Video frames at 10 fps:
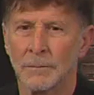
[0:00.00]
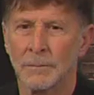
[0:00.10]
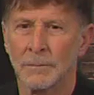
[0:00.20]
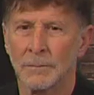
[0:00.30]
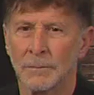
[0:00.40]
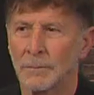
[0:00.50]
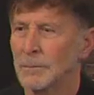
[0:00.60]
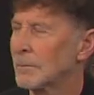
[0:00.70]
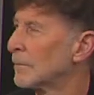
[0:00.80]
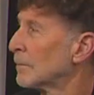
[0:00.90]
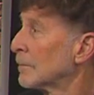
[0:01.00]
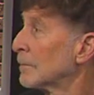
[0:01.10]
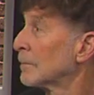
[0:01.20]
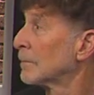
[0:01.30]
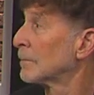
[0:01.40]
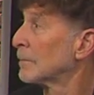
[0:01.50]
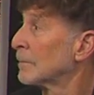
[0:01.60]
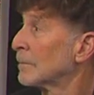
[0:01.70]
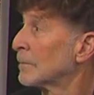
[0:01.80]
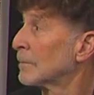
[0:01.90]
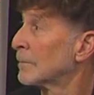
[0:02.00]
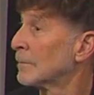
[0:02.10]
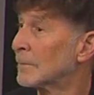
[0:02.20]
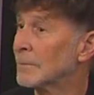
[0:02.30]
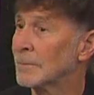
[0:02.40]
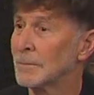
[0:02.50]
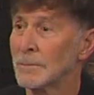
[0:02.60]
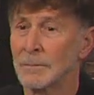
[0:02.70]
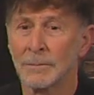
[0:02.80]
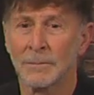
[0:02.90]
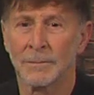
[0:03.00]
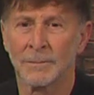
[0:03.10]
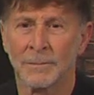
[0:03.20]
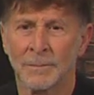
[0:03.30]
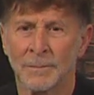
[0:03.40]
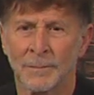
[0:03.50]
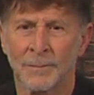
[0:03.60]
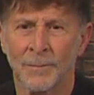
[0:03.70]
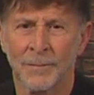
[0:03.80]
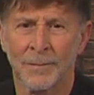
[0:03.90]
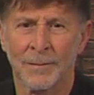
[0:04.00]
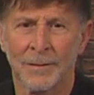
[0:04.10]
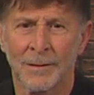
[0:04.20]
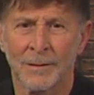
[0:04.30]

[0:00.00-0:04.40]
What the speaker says: No words are spoken by the person on screen.